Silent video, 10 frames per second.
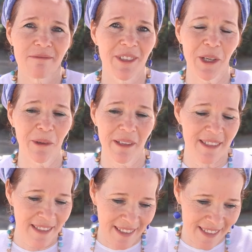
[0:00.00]

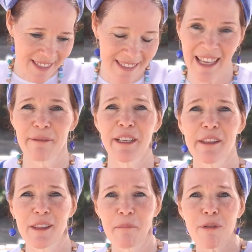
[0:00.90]
it's not
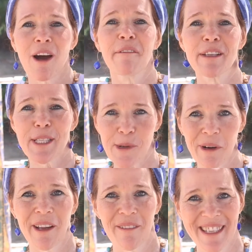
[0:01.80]
even the private
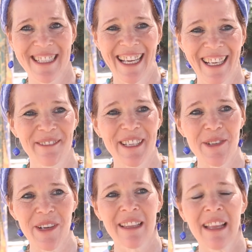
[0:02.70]
story of the state of
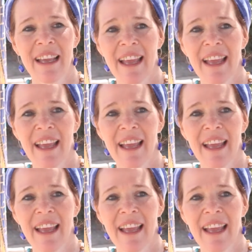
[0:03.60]
Israel,